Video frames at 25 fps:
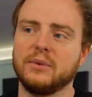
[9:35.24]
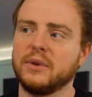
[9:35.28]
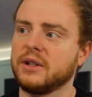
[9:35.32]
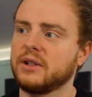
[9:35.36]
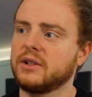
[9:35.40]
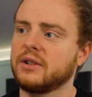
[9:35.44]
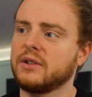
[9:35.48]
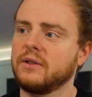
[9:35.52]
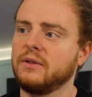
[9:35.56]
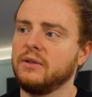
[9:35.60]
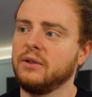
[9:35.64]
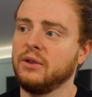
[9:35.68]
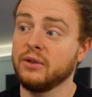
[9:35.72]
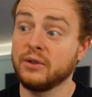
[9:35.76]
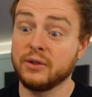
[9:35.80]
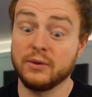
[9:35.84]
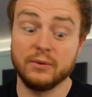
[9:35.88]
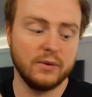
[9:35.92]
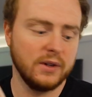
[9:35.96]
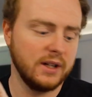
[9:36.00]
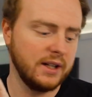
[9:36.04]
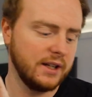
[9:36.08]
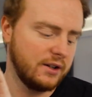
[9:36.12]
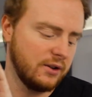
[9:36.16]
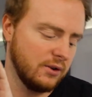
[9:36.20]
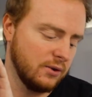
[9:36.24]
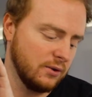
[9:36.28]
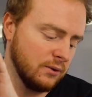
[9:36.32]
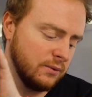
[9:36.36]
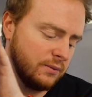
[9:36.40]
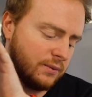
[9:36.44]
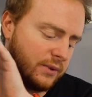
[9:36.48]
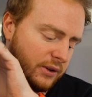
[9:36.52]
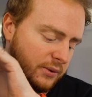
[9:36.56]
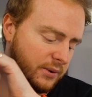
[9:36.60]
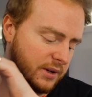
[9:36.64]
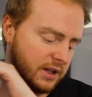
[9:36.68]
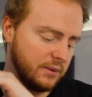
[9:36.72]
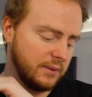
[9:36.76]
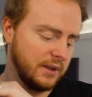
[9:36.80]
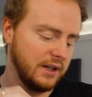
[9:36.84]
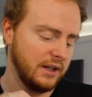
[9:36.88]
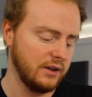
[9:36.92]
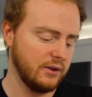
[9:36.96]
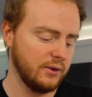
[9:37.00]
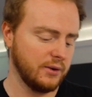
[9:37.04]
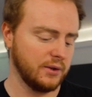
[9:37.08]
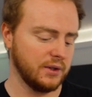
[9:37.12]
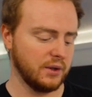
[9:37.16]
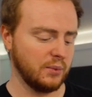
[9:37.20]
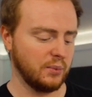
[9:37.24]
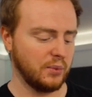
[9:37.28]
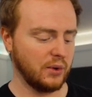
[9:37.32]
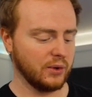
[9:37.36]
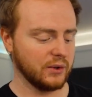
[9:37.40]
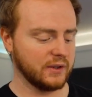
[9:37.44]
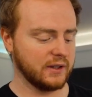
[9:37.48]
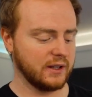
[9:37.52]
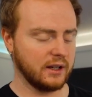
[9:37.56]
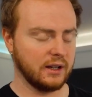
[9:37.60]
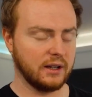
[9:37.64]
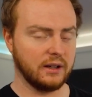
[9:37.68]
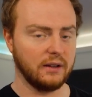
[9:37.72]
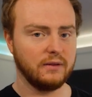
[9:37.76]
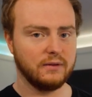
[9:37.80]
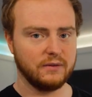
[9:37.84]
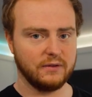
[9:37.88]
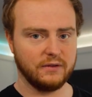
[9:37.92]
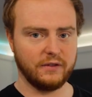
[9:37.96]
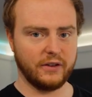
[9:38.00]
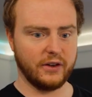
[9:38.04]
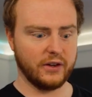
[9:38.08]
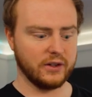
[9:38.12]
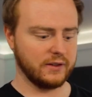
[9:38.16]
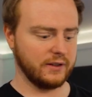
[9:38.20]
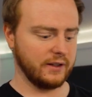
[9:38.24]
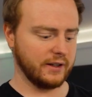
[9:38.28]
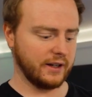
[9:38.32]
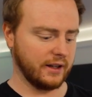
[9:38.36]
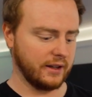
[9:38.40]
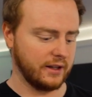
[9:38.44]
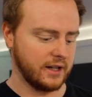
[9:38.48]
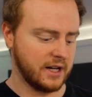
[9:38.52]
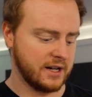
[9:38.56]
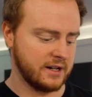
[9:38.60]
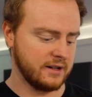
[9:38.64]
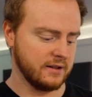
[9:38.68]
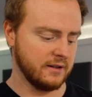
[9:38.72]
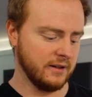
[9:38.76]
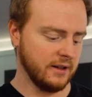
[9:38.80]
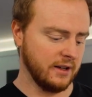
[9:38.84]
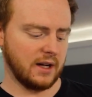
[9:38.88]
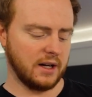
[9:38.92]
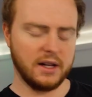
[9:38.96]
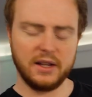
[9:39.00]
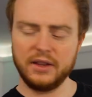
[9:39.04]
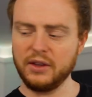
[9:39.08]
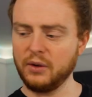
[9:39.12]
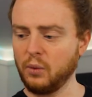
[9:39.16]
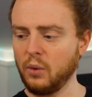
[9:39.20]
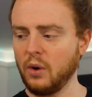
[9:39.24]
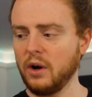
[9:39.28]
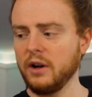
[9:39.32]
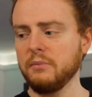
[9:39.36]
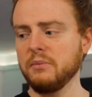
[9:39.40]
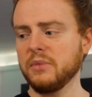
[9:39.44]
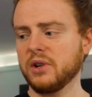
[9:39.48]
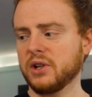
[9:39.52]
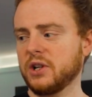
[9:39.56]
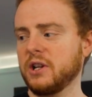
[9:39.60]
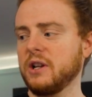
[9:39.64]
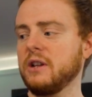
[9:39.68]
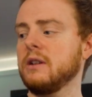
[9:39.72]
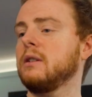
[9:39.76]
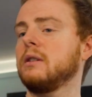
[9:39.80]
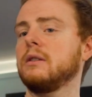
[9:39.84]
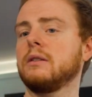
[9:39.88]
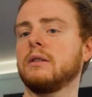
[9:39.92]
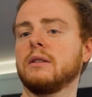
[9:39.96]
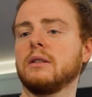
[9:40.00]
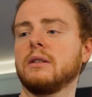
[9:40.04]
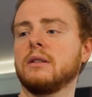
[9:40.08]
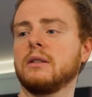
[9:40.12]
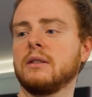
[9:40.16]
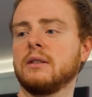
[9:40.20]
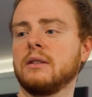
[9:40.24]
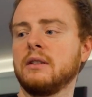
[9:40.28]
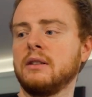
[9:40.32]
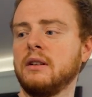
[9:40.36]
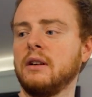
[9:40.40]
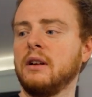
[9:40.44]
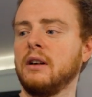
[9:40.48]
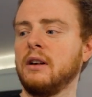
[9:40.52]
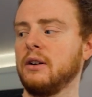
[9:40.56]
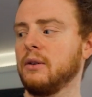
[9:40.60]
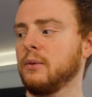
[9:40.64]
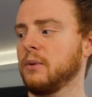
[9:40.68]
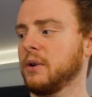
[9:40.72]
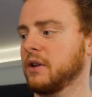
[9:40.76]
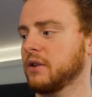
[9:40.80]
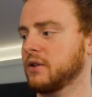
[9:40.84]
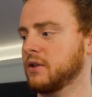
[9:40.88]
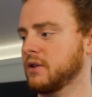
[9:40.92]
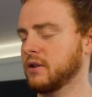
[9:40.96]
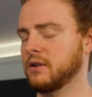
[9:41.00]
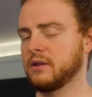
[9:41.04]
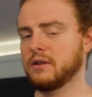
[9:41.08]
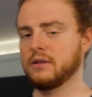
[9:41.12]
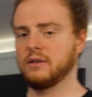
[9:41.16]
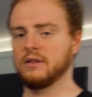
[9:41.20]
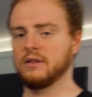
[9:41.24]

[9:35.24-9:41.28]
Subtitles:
which looks really cool. So we're going to be doing an unboxing, first look at that, and the white machine, which